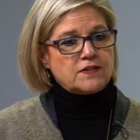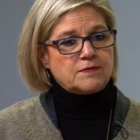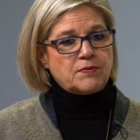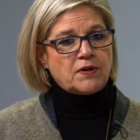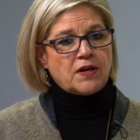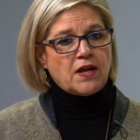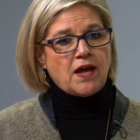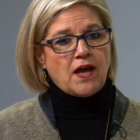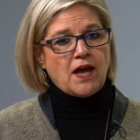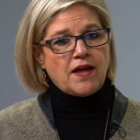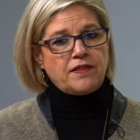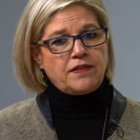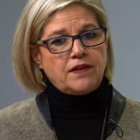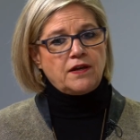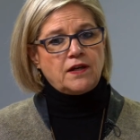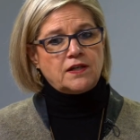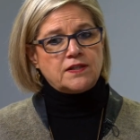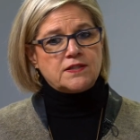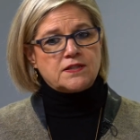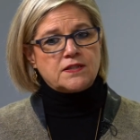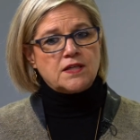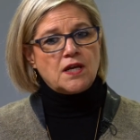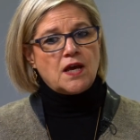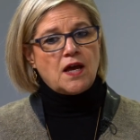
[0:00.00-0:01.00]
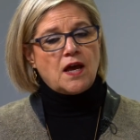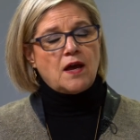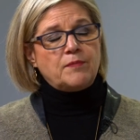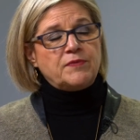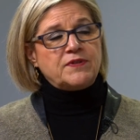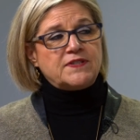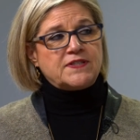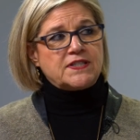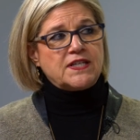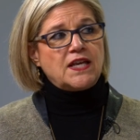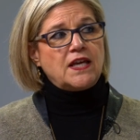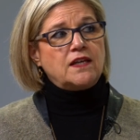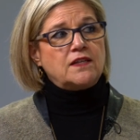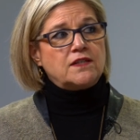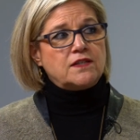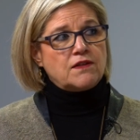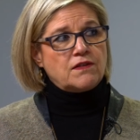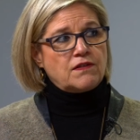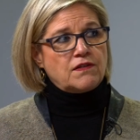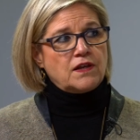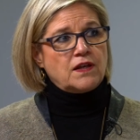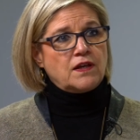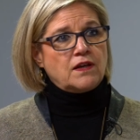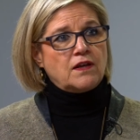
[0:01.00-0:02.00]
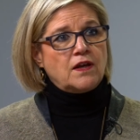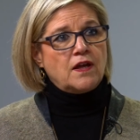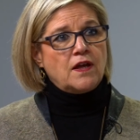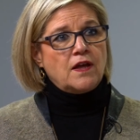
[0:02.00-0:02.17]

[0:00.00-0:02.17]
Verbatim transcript: But I, I, think it's a mistake to think